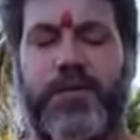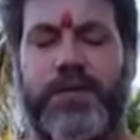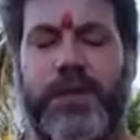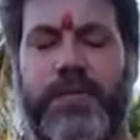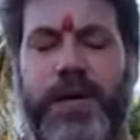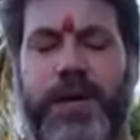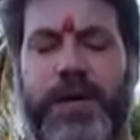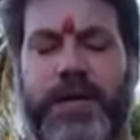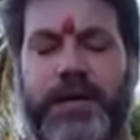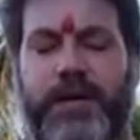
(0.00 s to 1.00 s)
the back
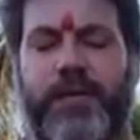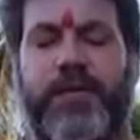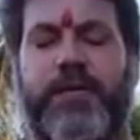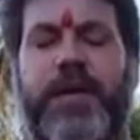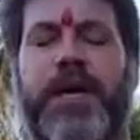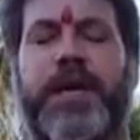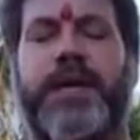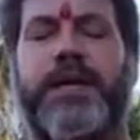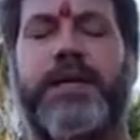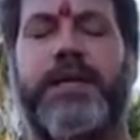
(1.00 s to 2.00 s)
and top of the head.
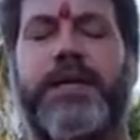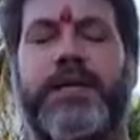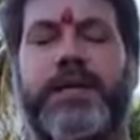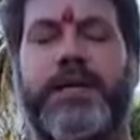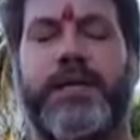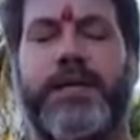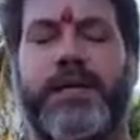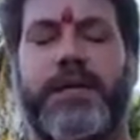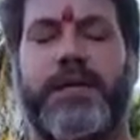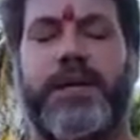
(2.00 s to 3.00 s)

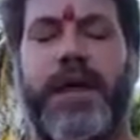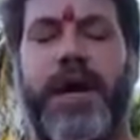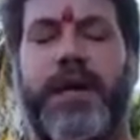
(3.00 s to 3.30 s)
And